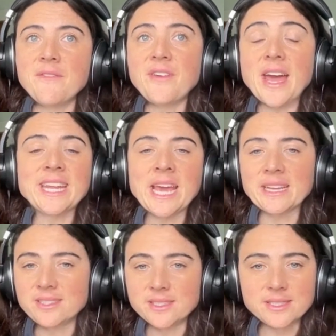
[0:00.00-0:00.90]
fatty
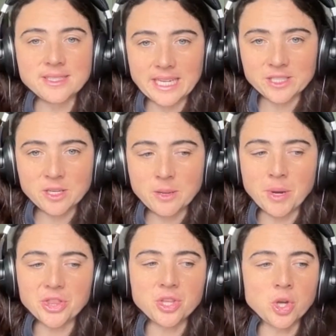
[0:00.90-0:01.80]
acid state.
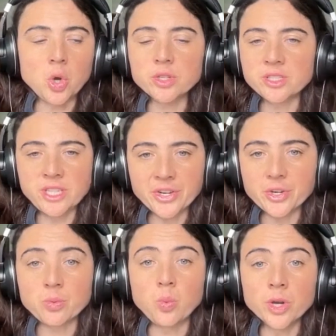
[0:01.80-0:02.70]
But the gold
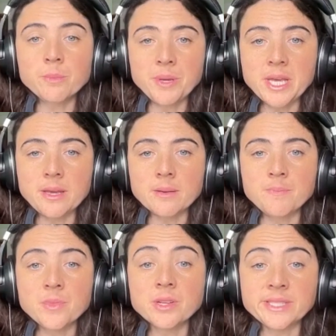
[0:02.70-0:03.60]
standard would
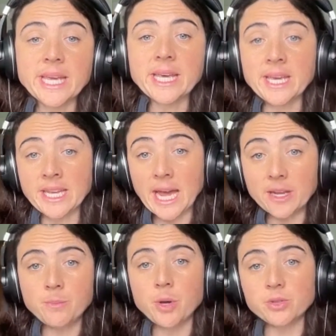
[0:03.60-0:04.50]
be taking an
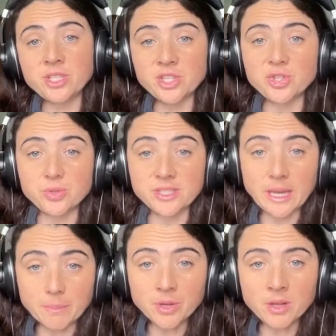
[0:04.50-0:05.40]
adipose tissue
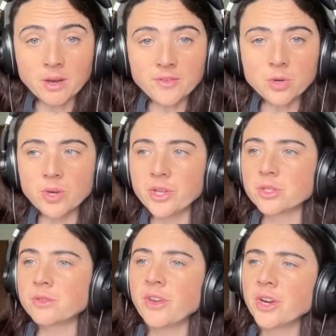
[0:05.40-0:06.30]
sample of you. And
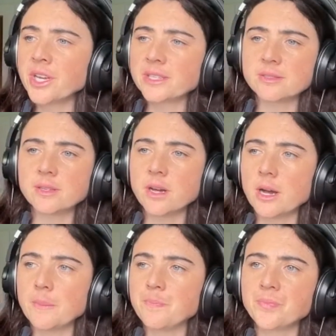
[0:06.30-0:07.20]
there's various
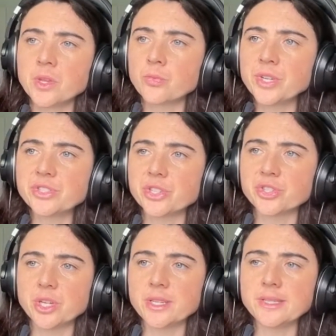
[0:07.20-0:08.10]
research
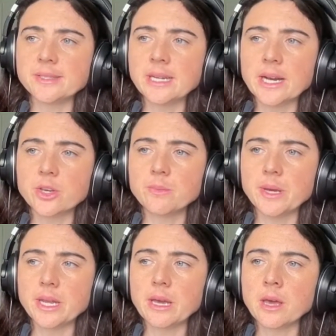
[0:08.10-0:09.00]
studies
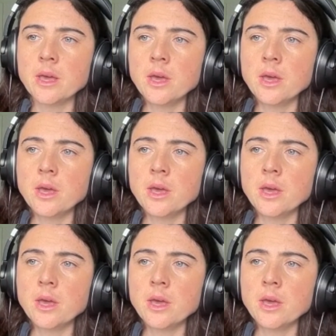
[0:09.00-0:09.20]
documenting